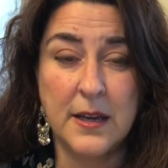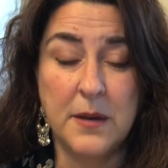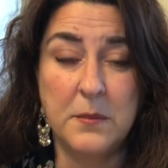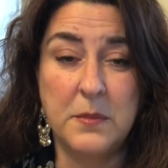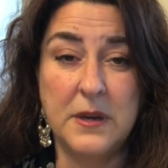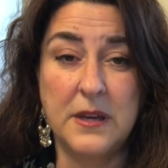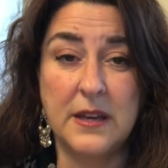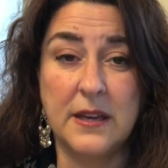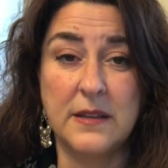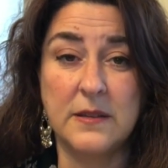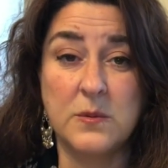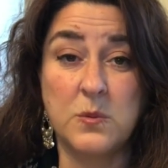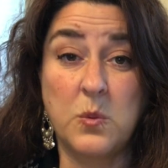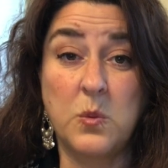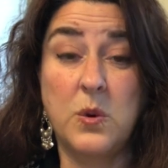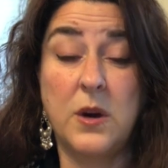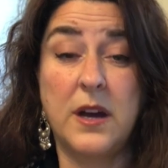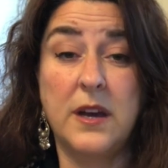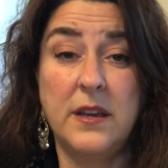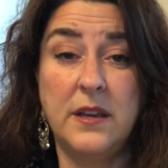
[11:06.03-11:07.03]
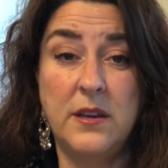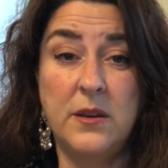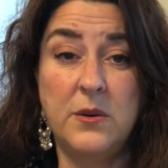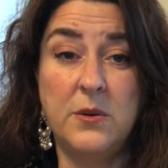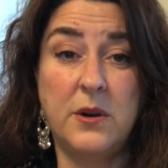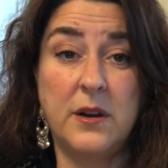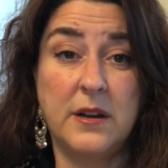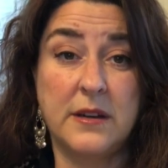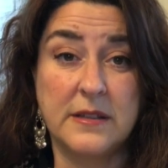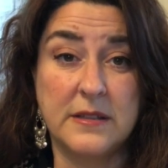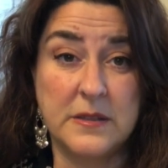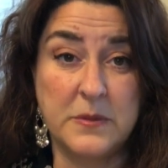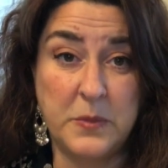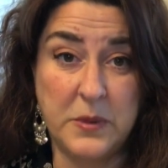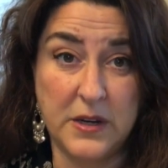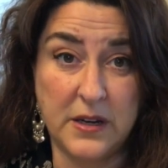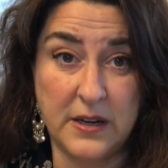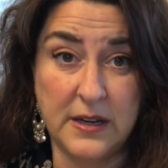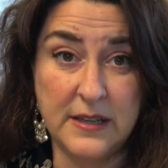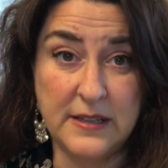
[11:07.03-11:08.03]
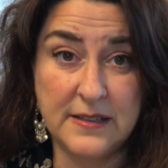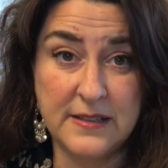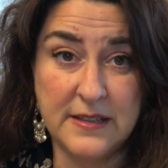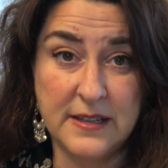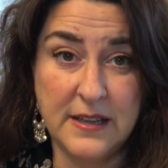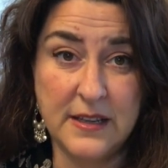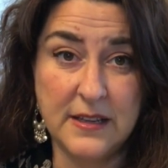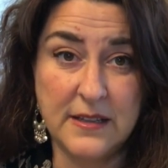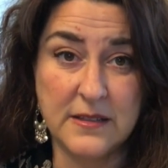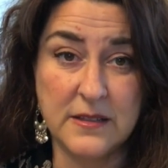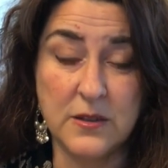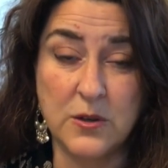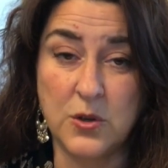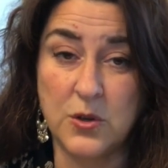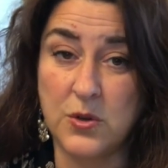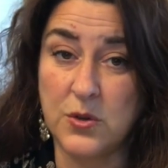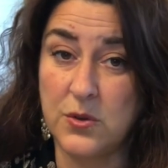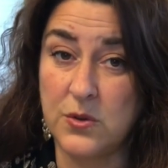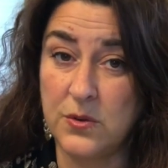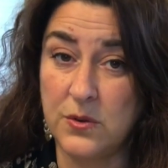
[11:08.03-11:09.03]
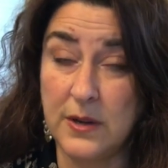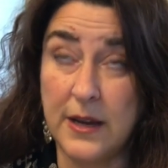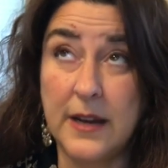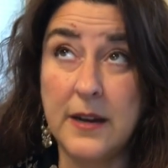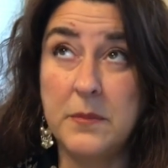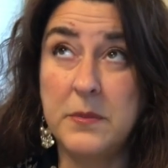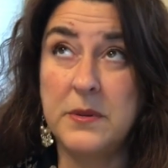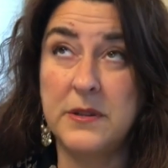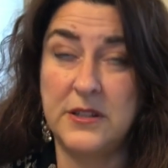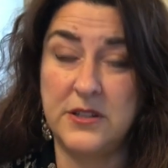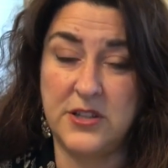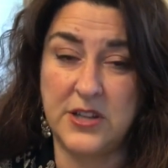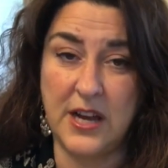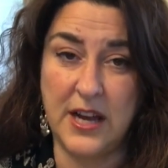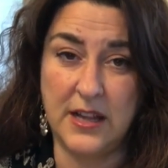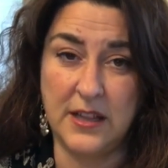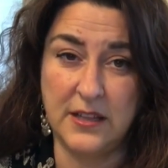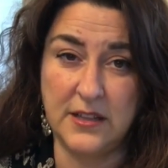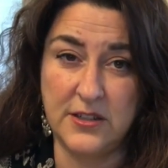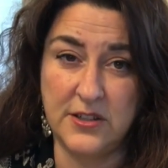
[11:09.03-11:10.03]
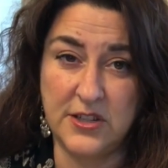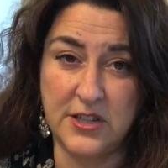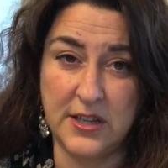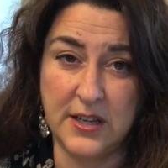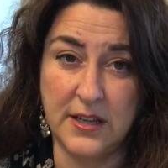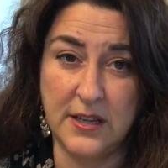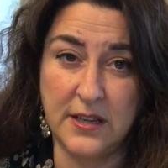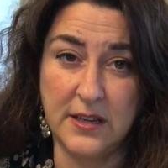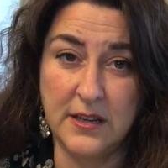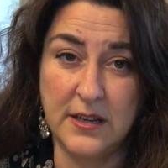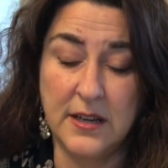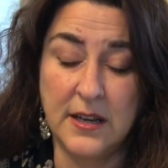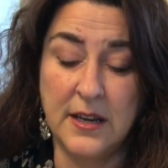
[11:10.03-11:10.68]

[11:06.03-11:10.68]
because what you are experiencing is incredibly challenging,